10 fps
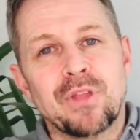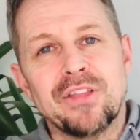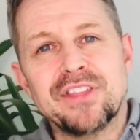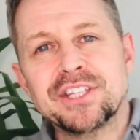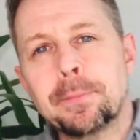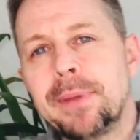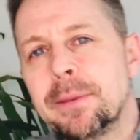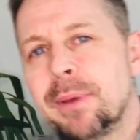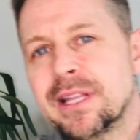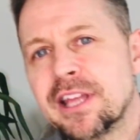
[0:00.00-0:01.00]
There's a
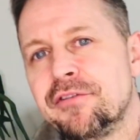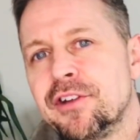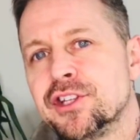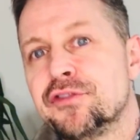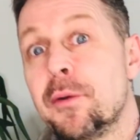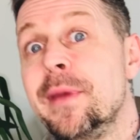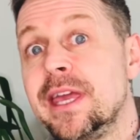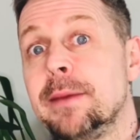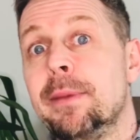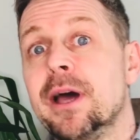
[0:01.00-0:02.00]
big difference for
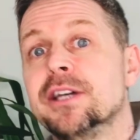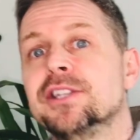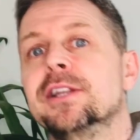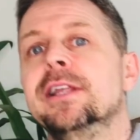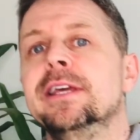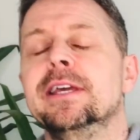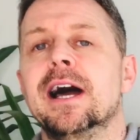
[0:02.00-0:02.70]
me personally.